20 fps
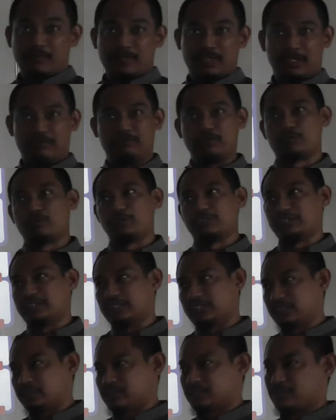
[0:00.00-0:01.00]
If the
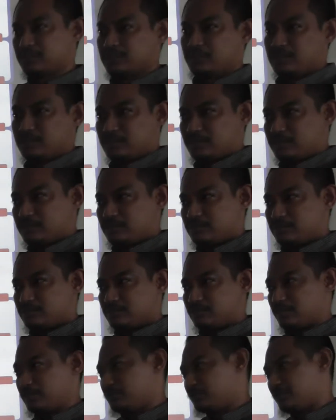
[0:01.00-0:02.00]
question is,
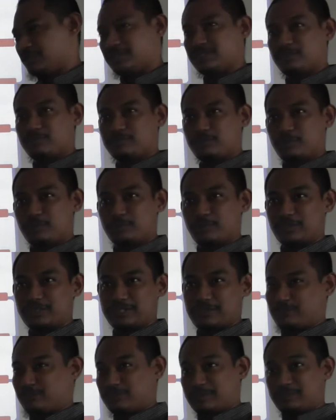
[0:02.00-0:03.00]
are you clear of your
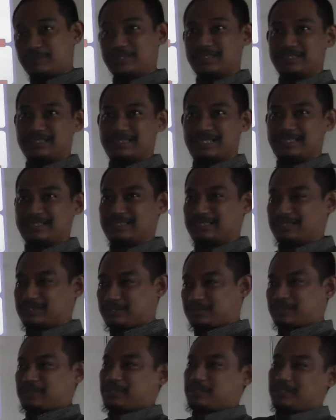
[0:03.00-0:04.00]
objective or something, then it
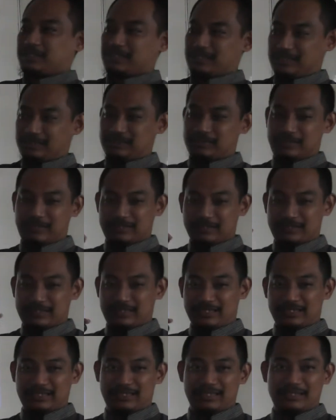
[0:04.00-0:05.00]

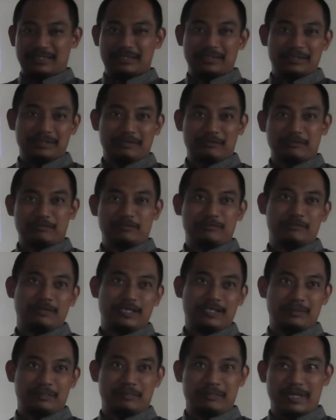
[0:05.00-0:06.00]
signal a
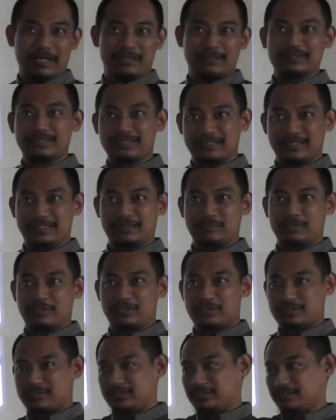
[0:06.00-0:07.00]
very bad grade
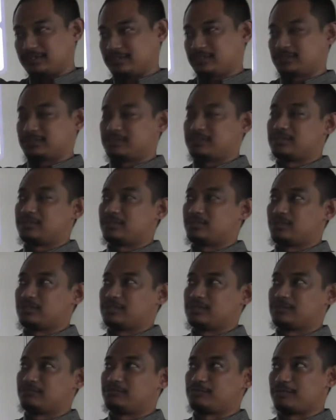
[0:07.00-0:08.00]
because it's the
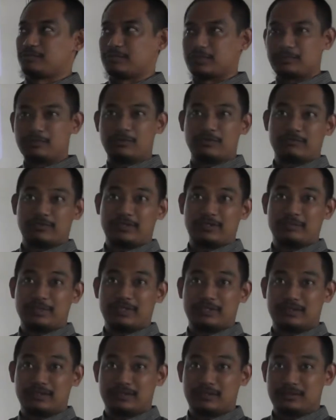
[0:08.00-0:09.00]
question from the more
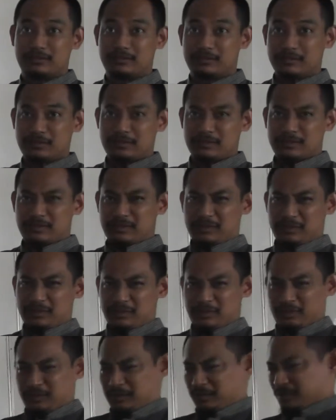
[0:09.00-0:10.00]
fundamental
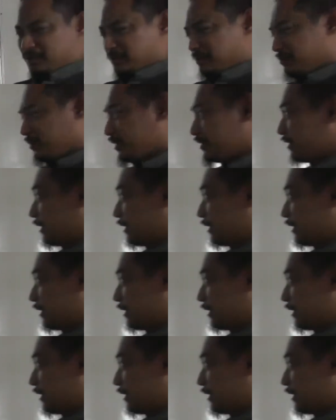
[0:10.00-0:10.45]
part,